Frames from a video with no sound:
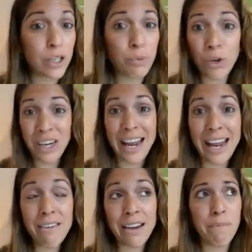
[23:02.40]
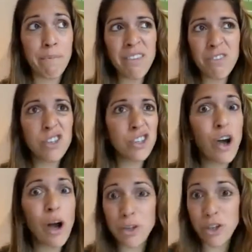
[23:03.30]
wouldn't hear again. But if you
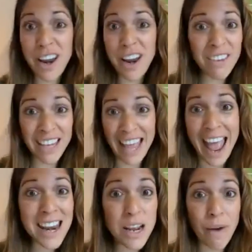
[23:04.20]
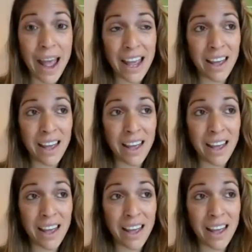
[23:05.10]
stopped, you'd never get anywhere.